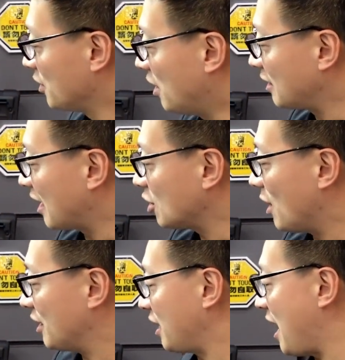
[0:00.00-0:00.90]
Another
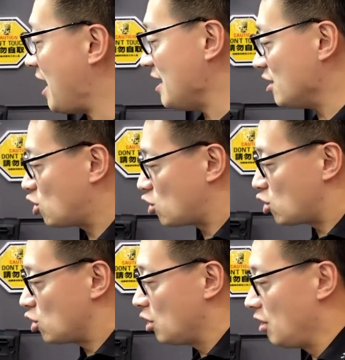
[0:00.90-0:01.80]
one is 8
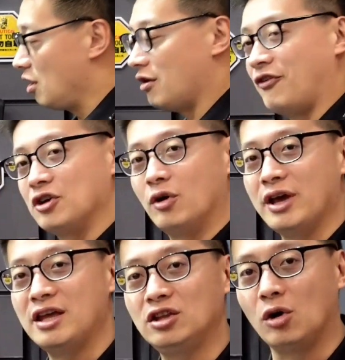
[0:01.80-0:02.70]
inch for your
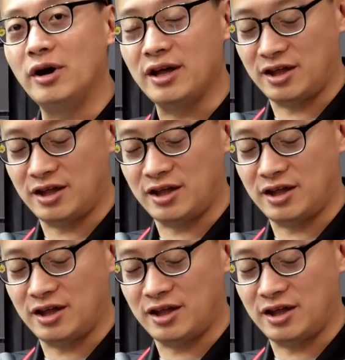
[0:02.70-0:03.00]
indoor and